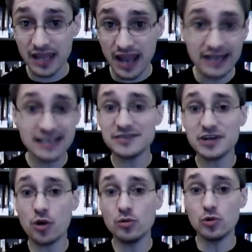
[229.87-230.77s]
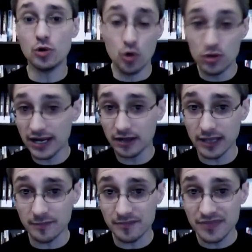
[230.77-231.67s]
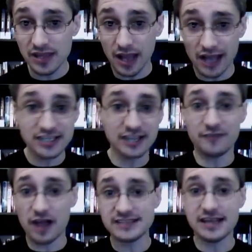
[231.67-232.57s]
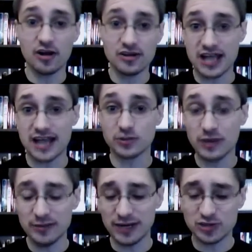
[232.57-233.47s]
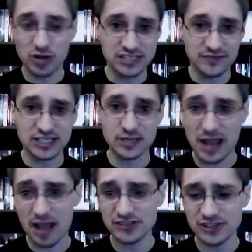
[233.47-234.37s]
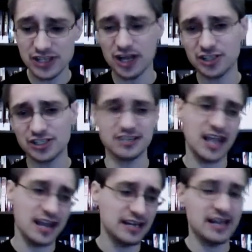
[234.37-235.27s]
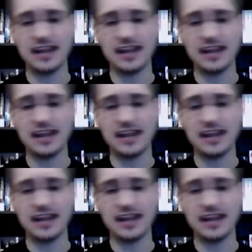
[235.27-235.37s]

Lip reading: And he doesn't even know who killed him, until he finds out on Tatooine when he tries to visit the palace and such, and can't get in.